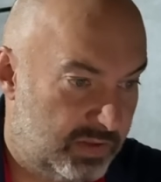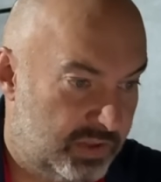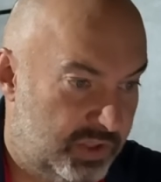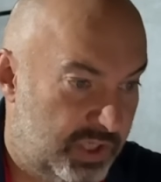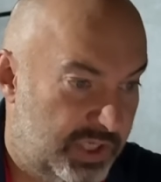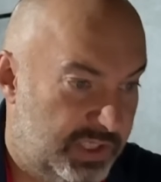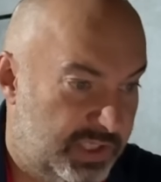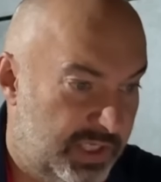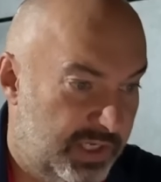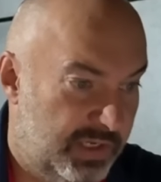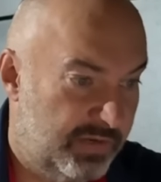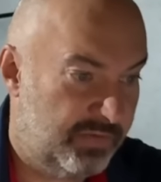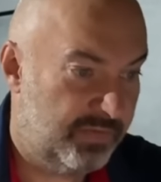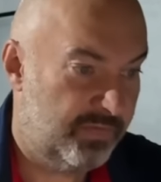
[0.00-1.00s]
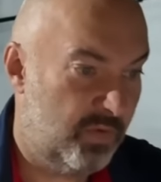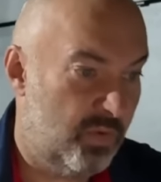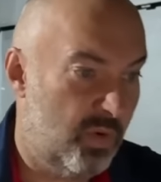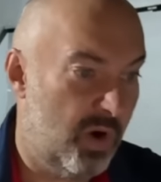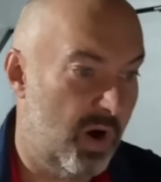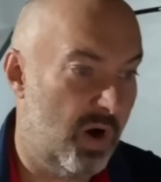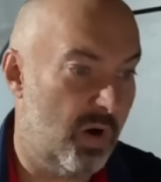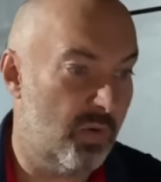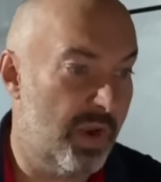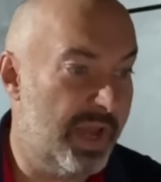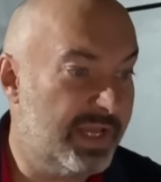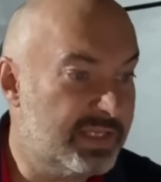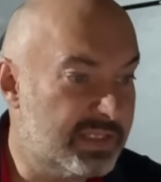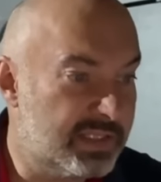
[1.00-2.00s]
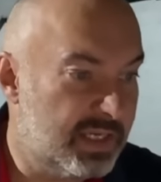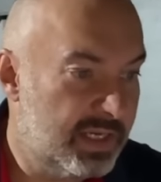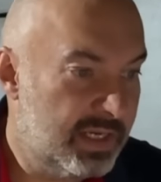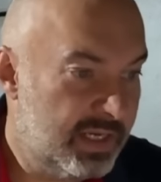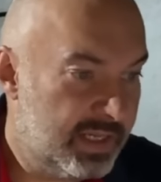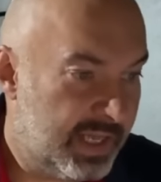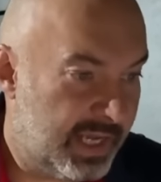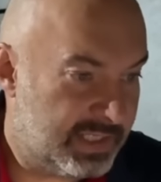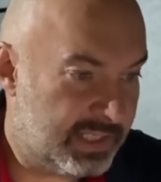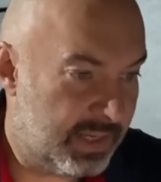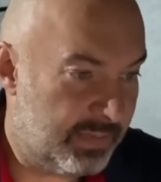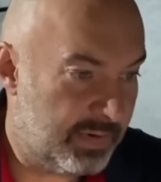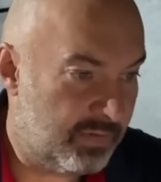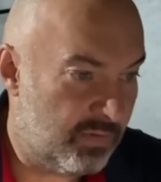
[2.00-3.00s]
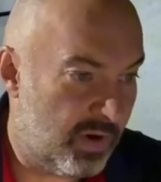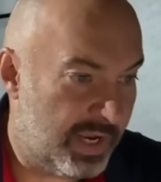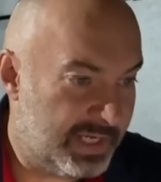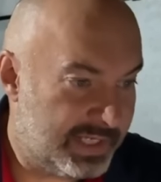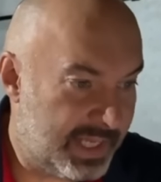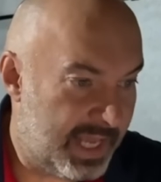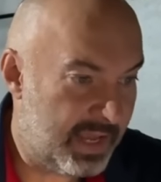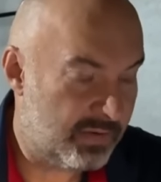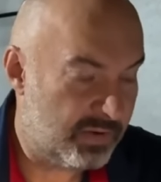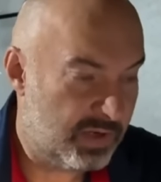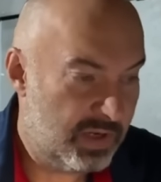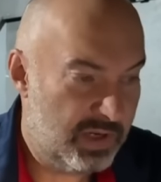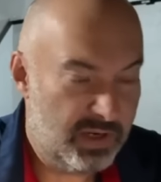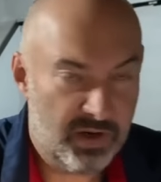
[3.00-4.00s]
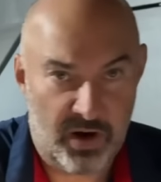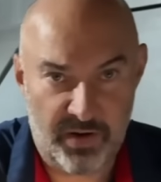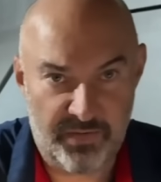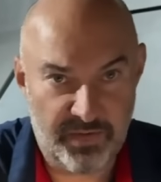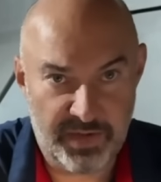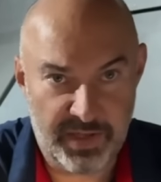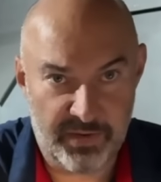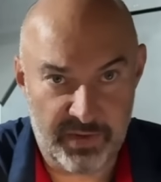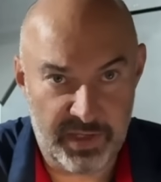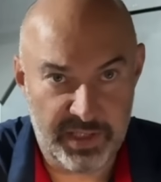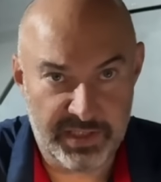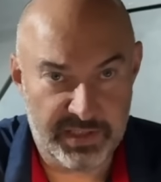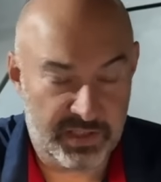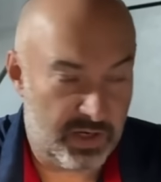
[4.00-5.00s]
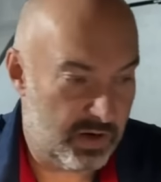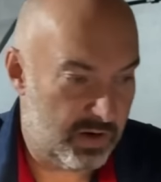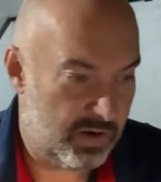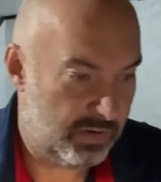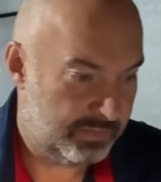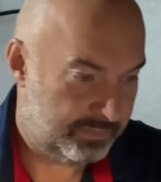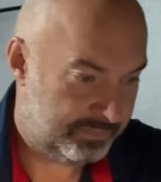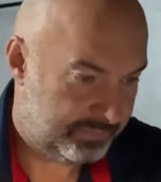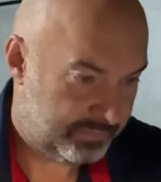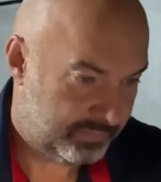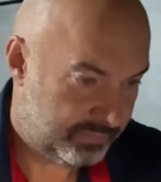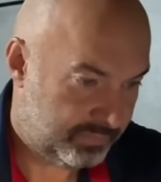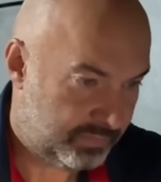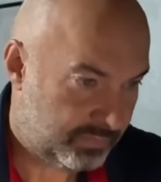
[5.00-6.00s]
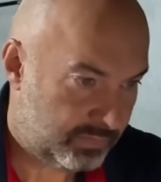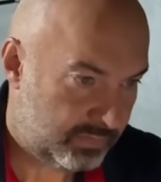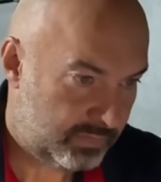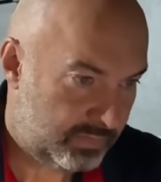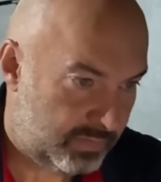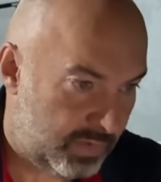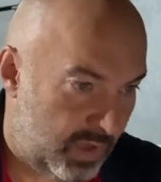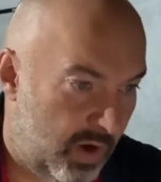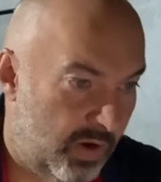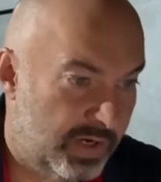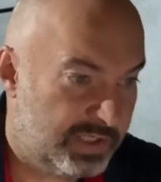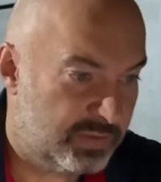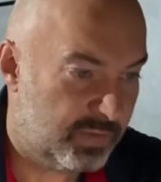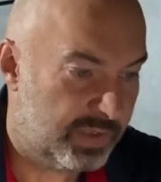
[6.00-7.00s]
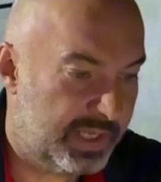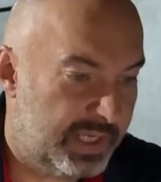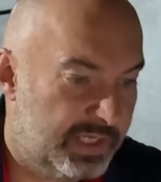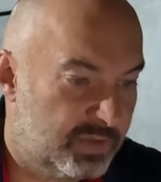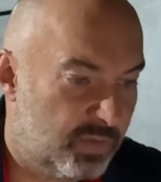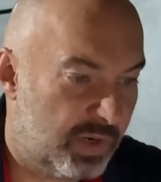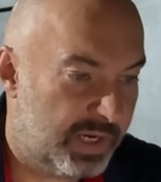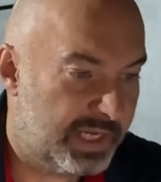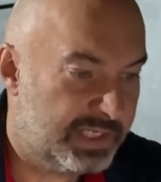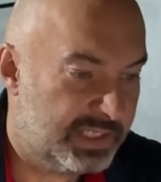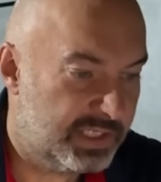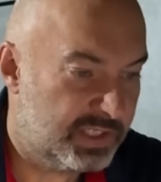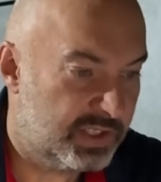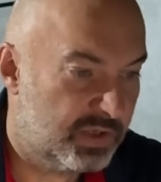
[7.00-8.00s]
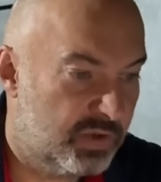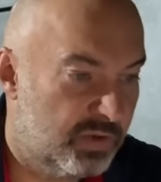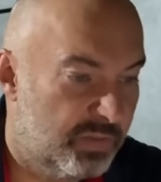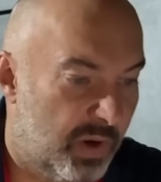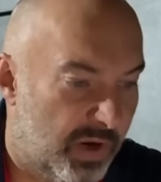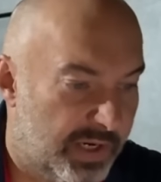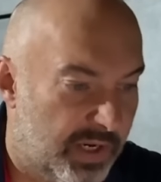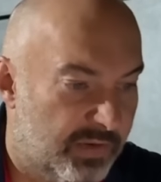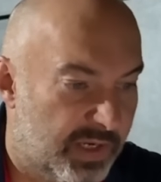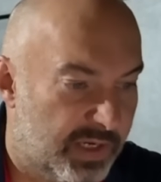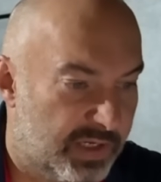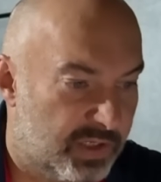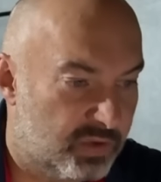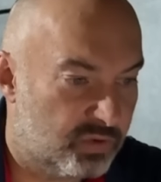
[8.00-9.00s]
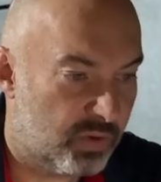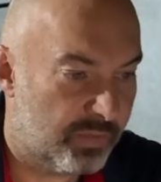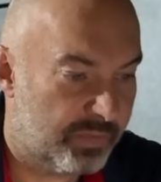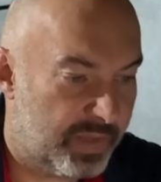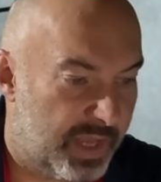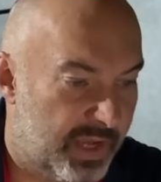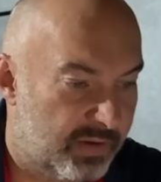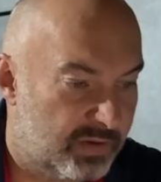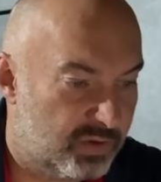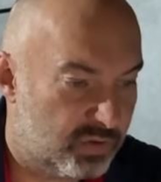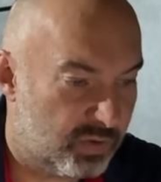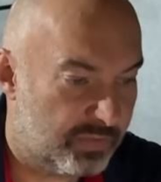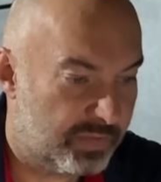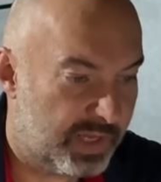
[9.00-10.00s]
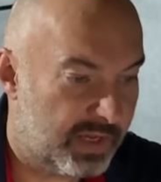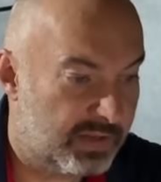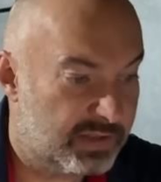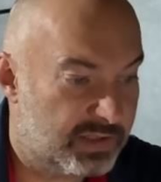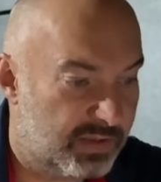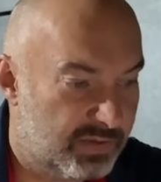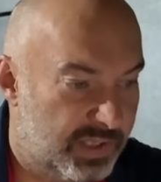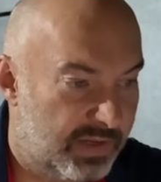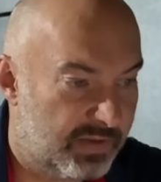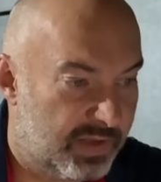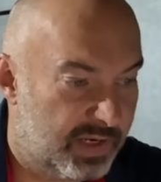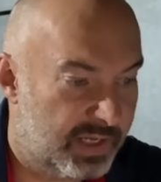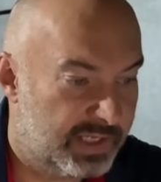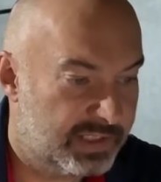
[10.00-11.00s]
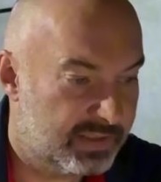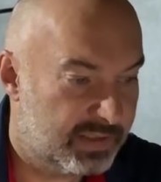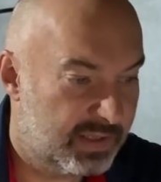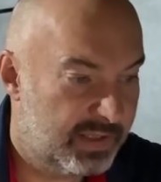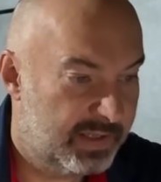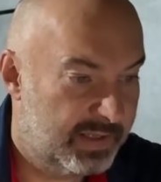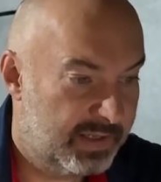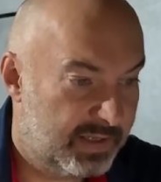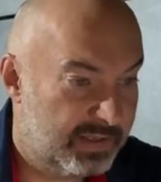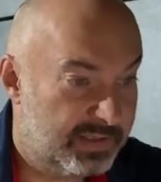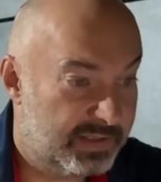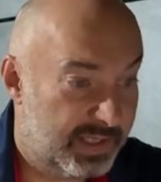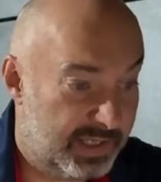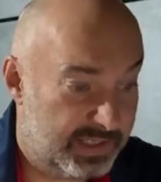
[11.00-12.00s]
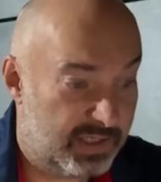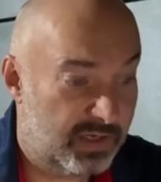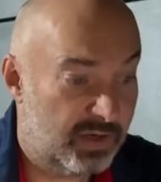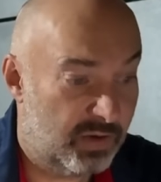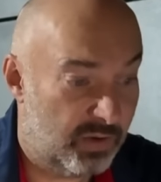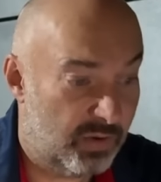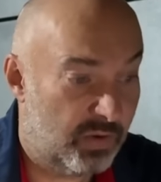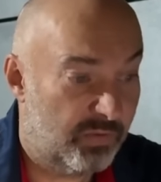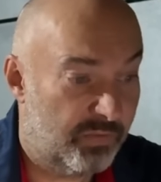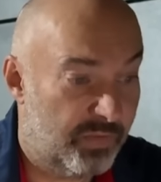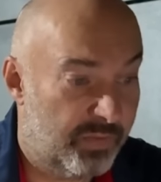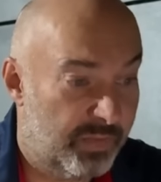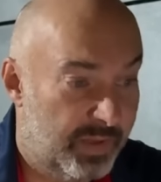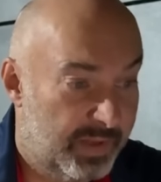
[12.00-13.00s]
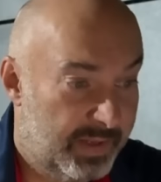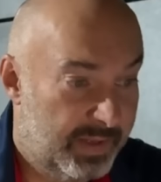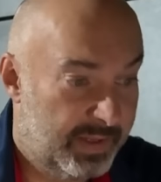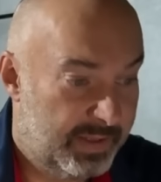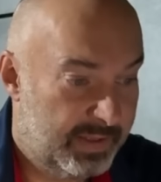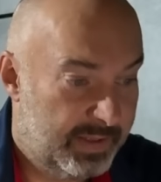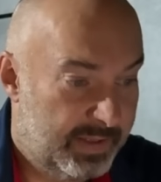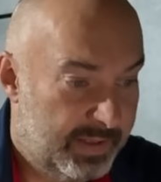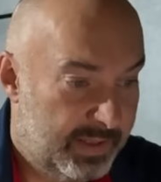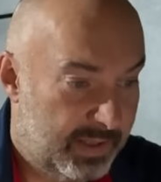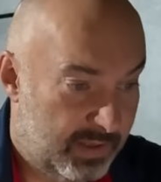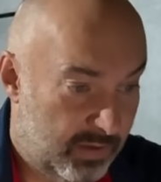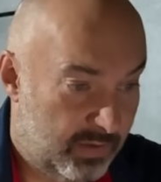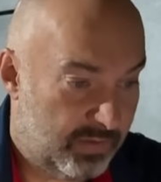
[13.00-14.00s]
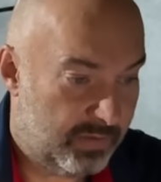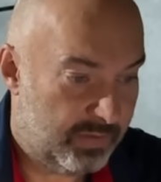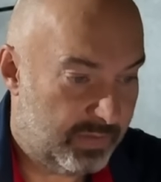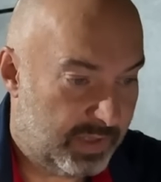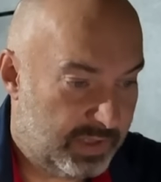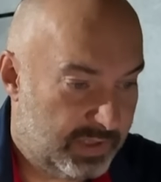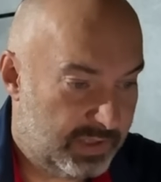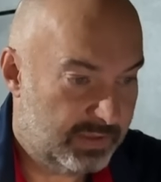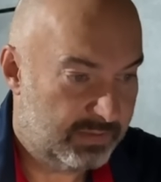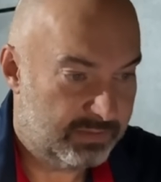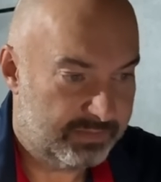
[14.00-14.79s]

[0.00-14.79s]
GT4 RS. That is coming right down. I think they're a list car. Highest one here is 182, but I know they're going to drop down and drop down. Let's go down the list because there's a lot of them. A lot of them, actually.